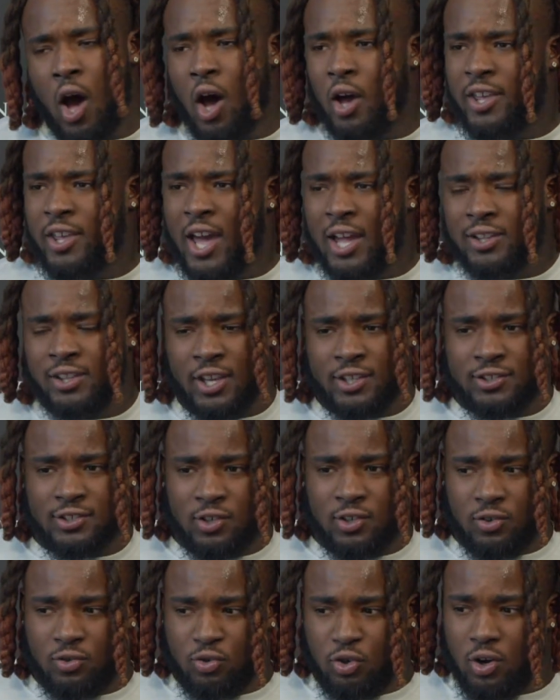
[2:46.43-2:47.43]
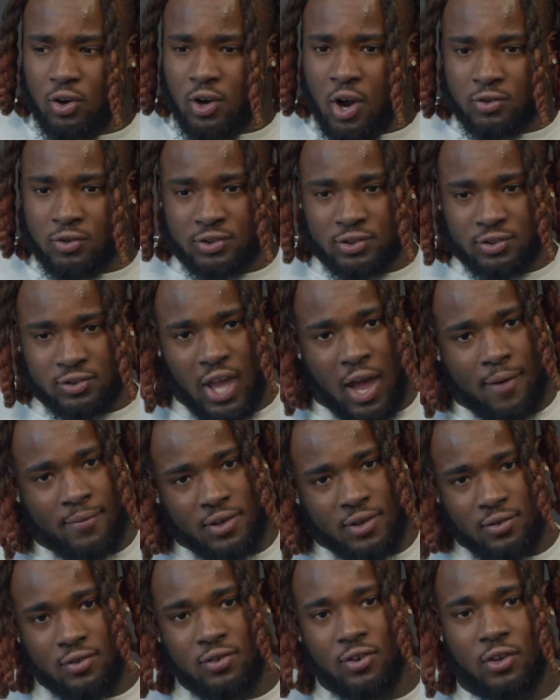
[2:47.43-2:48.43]
Yeah, I think so. You know, coaches got
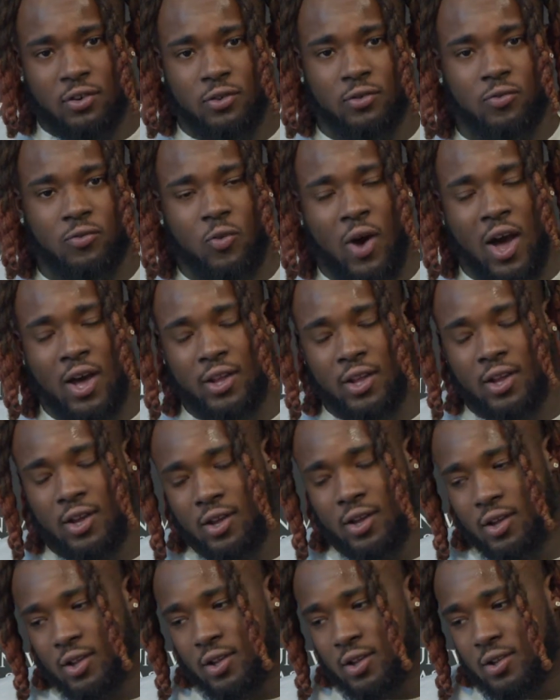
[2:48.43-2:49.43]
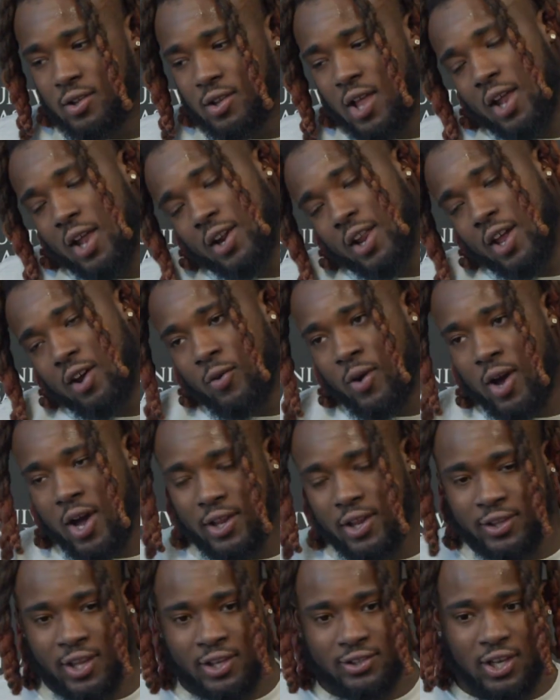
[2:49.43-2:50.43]
me, you know, lining out
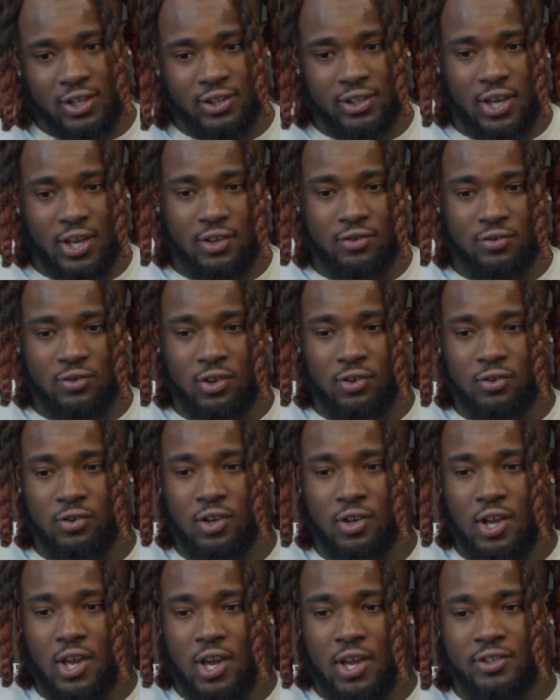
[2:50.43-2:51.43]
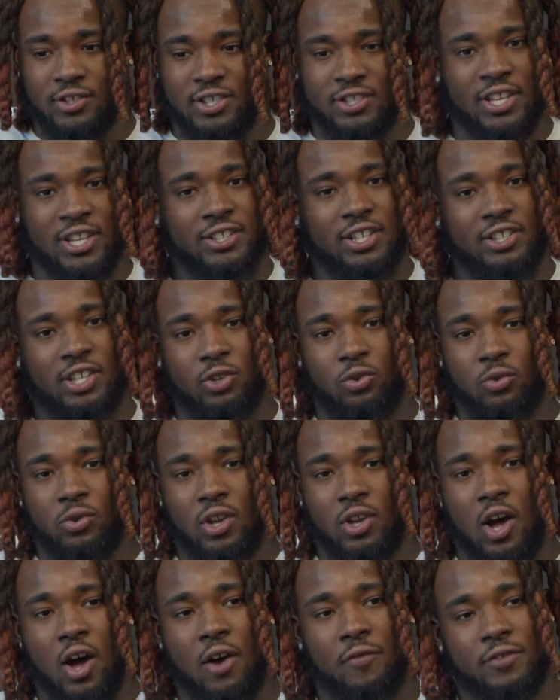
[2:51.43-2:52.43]
wide, things like that, you know, just things that they do in
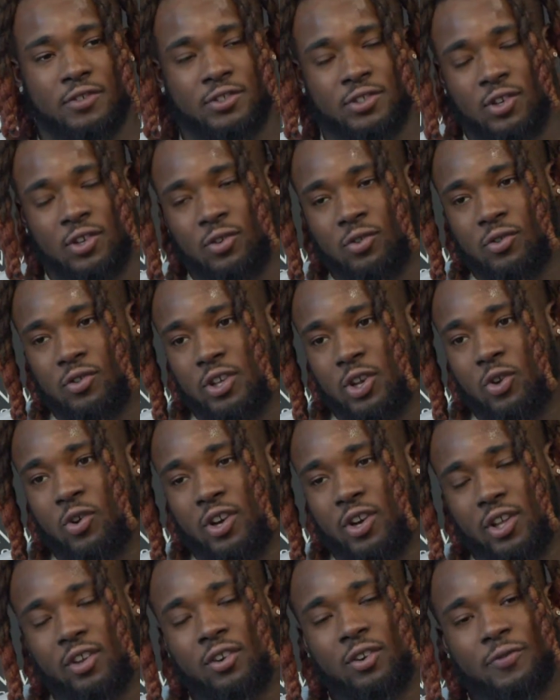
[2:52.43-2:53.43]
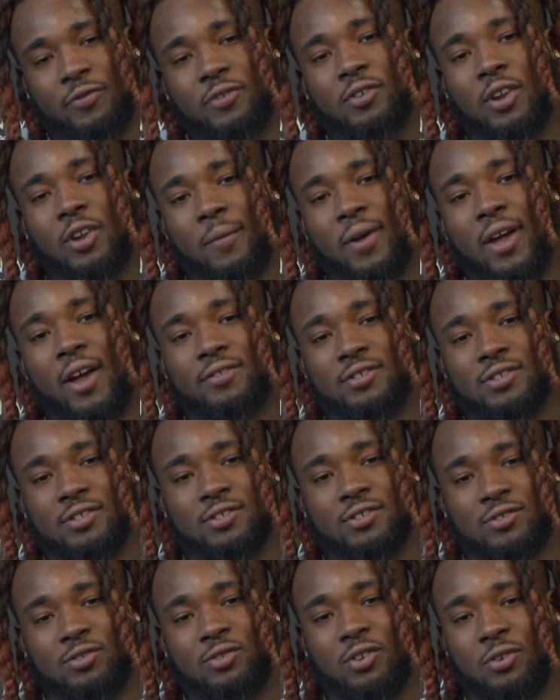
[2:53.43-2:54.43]
the offense. So in order to get on the field, I'm going to have to,
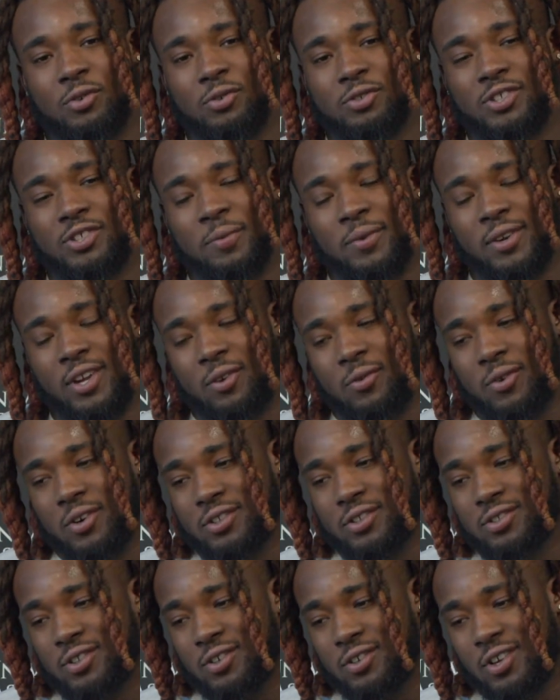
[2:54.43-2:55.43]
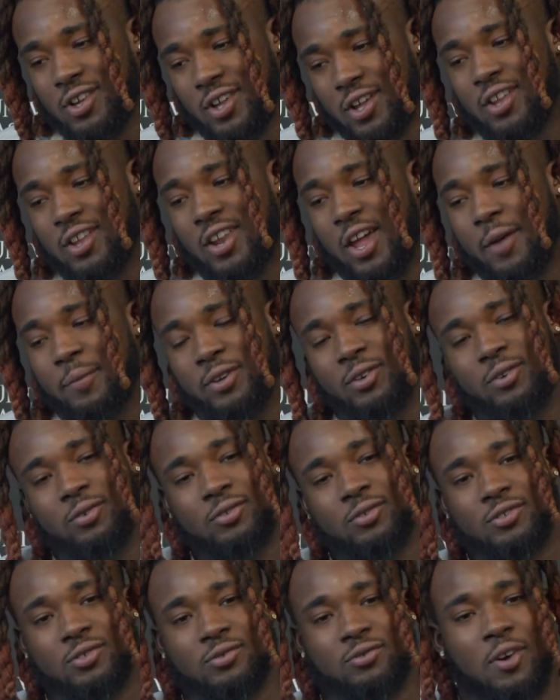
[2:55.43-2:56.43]
you know, do some of that work. So that'd be
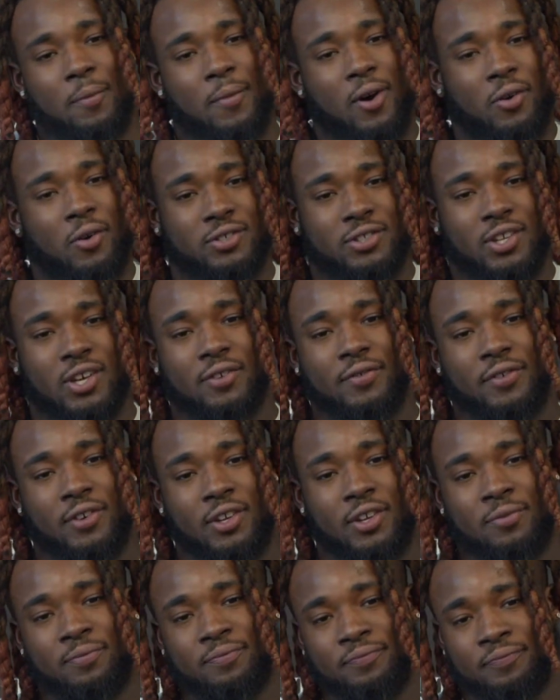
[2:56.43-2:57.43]
cool, too. I'm always down for that.